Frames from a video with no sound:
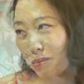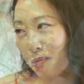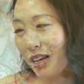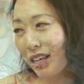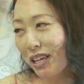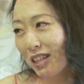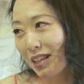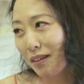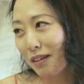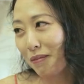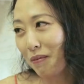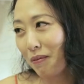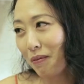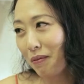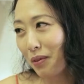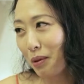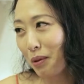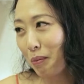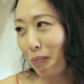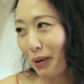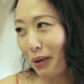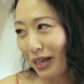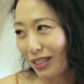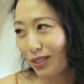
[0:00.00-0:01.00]
make them the
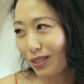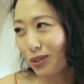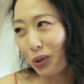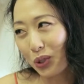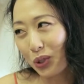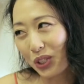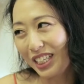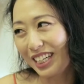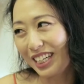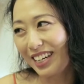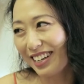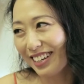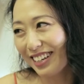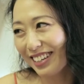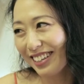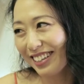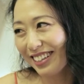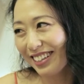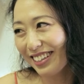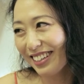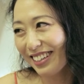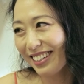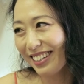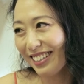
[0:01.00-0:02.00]
best doshirak.
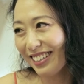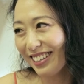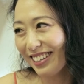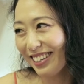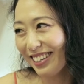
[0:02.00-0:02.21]
I